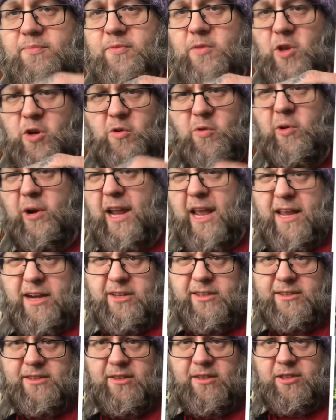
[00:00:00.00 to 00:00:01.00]
the
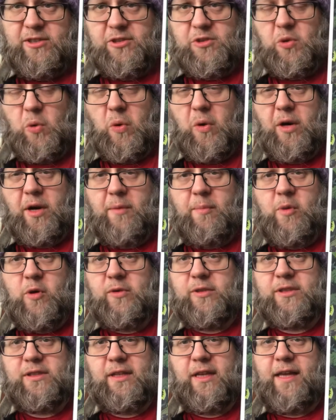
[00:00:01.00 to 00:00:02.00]
creators of the story
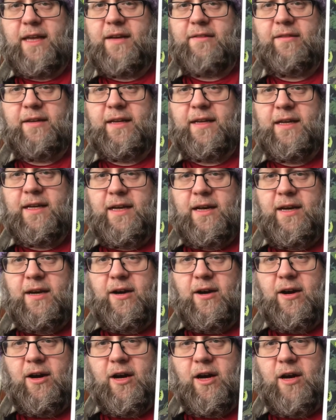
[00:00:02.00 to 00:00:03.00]
most likely,
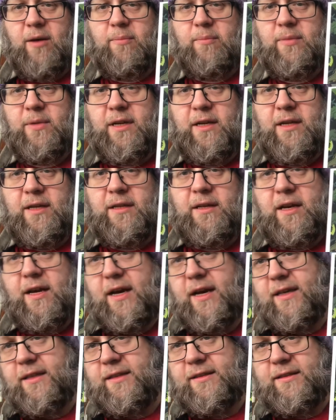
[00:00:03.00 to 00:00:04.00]
um,
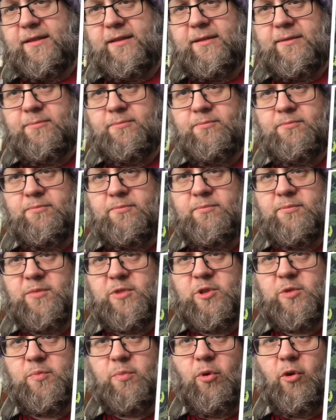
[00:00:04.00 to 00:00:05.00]
not to
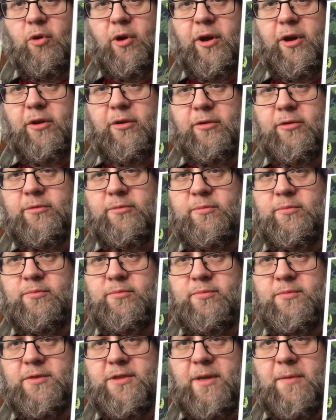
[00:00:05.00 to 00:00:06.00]
spoil
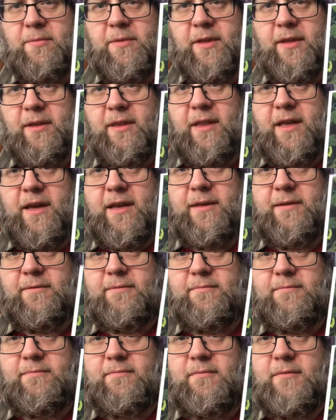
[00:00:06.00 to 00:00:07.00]
something that
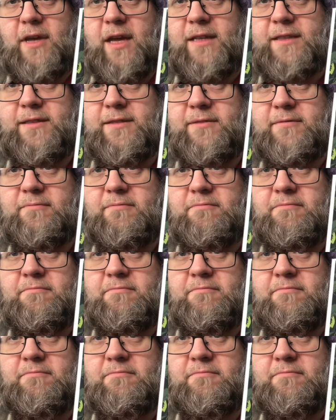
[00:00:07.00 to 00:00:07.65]
hasn't